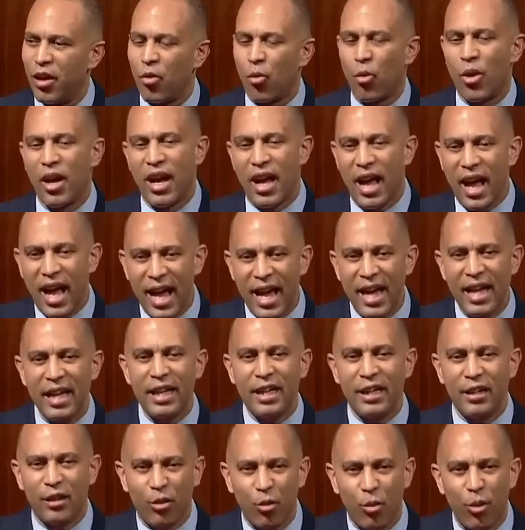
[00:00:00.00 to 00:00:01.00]
where
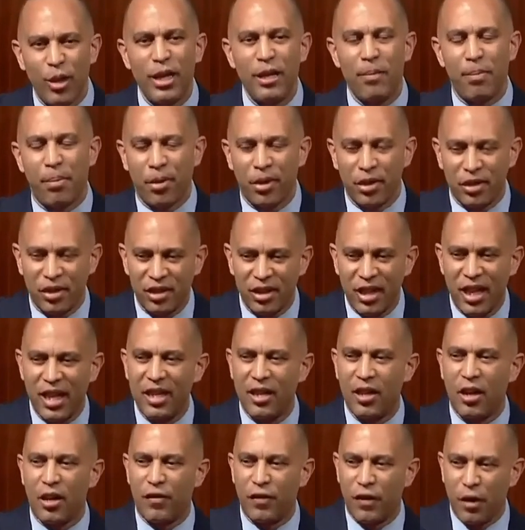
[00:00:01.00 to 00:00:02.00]

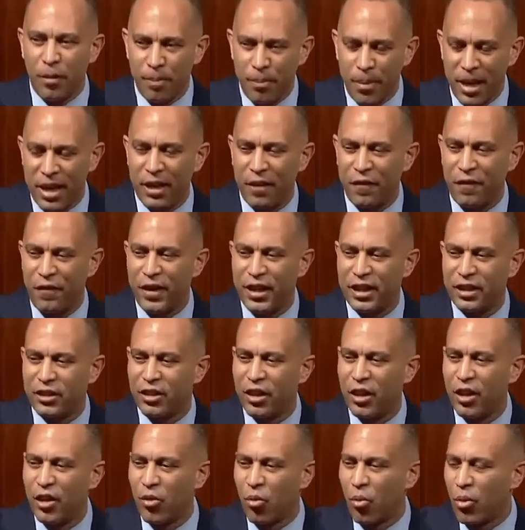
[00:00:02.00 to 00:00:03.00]
83% of the
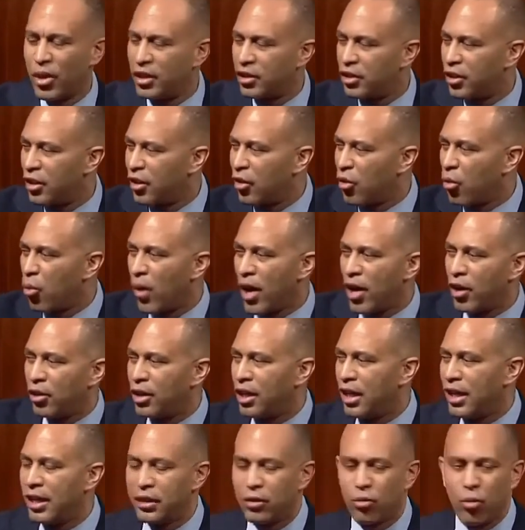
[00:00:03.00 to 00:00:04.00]
benefits went to the
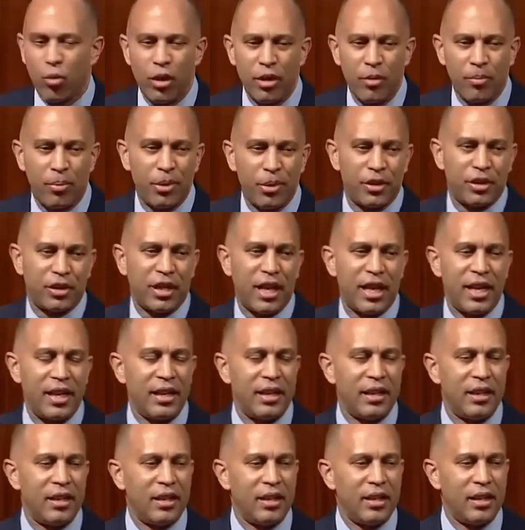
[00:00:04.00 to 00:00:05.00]
wealthiest 1%